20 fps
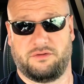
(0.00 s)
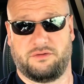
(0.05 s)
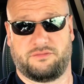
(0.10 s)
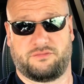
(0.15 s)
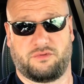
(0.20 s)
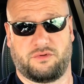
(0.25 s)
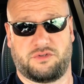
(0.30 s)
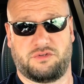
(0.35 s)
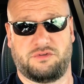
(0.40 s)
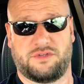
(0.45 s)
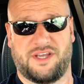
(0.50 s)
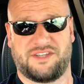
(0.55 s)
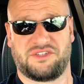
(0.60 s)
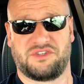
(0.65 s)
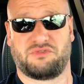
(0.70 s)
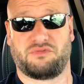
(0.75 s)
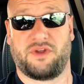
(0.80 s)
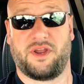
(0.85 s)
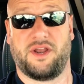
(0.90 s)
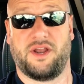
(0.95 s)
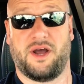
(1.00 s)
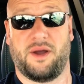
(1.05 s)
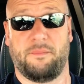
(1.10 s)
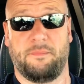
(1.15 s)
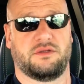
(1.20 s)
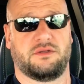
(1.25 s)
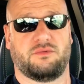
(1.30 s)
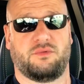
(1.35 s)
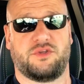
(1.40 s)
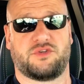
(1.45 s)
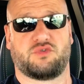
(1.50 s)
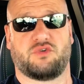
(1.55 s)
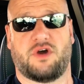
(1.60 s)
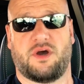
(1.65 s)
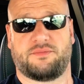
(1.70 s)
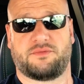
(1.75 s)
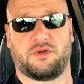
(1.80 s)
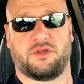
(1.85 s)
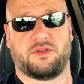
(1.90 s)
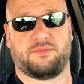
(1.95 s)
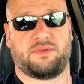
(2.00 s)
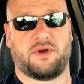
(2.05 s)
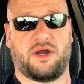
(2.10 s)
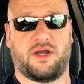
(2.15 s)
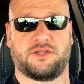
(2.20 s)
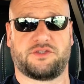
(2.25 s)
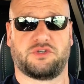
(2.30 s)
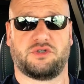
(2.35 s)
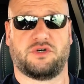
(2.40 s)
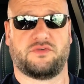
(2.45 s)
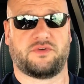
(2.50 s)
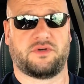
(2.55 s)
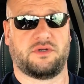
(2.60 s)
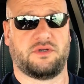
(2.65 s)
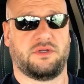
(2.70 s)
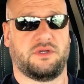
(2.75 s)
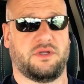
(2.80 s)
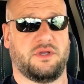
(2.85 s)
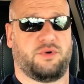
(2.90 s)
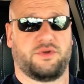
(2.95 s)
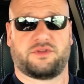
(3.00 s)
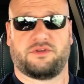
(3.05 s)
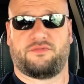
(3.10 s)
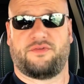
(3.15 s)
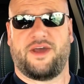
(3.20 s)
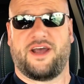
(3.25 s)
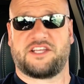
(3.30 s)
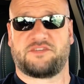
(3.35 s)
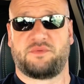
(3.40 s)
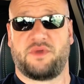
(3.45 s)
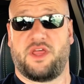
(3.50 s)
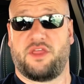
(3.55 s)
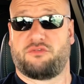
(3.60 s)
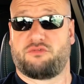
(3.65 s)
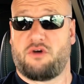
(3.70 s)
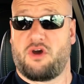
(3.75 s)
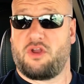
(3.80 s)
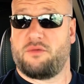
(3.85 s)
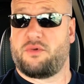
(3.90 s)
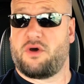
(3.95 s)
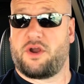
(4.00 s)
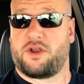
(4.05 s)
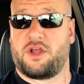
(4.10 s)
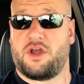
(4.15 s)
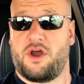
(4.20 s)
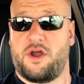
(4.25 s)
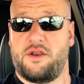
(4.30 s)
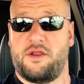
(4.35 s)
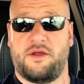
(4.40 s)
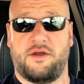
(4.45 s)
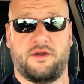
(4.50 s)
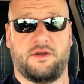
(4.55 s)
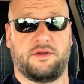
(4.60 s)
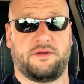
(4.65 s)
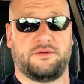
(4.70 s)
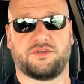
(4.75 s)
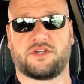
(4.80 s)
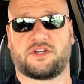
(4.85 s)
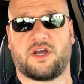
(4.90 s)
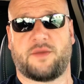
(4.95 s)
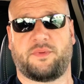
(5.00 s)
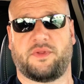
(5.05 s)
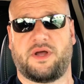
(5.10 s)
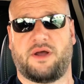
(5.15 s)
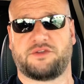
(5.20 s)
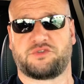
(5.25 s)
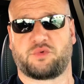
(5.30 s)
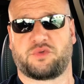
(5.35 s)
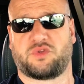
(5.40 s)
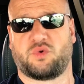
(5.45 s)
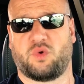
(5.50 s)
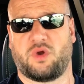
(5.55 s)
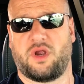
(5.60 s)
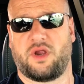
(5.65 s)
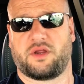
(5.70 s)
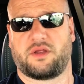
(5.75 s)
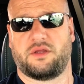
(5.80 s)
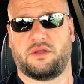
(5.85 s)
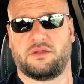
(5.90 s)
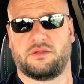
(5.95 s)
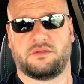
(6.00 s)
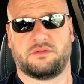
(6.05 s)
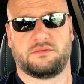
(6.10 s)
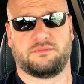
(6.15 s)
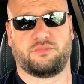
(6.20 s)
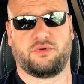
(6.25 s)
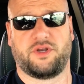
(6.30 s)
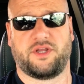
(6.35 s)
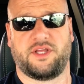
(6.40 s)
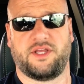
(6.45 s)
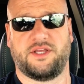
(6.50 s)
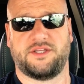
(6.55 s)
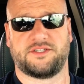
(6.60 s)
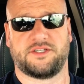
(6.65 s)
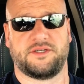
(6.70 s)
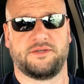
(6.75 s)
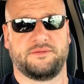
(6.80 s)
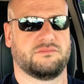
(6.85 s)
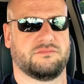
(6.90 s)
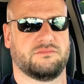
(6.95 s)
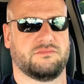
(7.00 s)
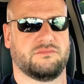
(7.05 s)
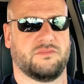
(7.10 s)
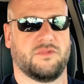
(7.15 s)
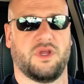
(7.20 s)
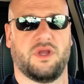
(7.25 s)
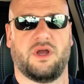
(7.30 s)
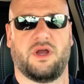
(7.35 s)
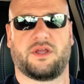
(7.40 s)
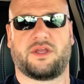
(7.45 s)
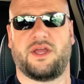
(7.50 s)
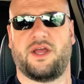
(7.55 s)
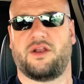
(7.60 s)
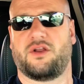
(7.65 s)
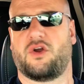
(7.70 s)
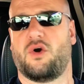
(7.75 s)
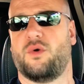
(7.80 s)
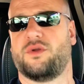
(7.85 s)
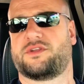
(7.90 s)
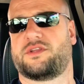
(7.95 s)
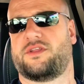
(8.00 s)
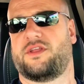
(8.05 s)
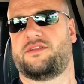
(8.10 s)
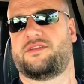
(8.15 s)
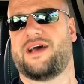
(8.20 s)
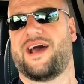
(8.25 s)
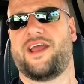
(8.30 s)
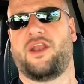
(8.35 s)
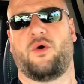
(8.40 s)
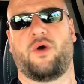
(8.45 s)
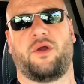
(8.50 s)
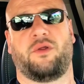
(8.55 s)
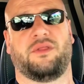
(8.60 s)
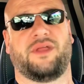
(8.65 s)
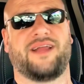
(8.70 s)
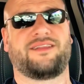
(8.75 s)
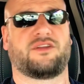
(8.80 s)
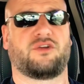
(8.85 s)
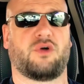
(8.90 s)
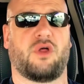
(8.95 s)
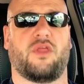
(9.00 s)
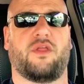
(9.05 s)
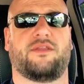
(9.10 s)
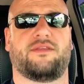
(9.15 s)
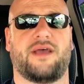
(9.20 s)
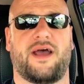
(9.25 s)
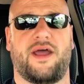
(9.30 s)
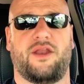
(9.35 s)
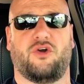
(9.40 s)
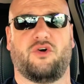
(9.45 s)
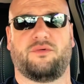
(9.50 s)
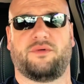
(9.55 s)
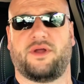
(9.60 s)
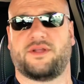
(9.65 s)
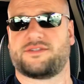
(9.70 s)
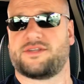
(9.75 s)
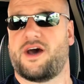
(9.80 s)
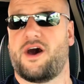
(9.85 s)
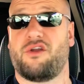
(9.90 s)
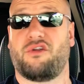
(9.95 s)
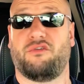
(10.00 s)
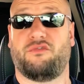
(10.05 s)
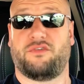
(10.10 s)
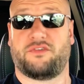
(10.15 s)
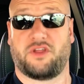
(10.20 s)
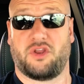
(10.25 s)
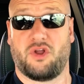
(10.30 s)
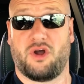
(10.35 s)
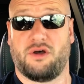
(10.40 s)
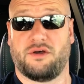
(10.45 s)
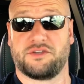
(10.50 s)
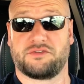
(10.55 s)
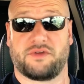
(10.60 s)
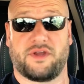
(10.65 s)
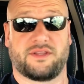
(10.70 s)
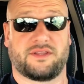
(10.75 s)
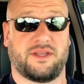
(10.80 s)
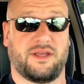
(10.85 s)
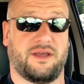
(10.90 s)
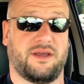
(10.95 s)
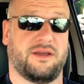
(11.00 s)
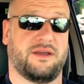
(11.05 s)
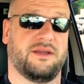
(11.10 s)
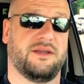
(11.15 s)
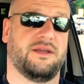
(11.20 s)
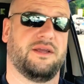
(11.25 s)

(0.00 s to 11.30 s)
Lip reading: for 2003 and up. We swapped all the parts over, put the Fastman throttle body on. It was a couple hours worth of work, pretty easy. Again, going to the dyno, I like to go to the dyno. That's $150 right there.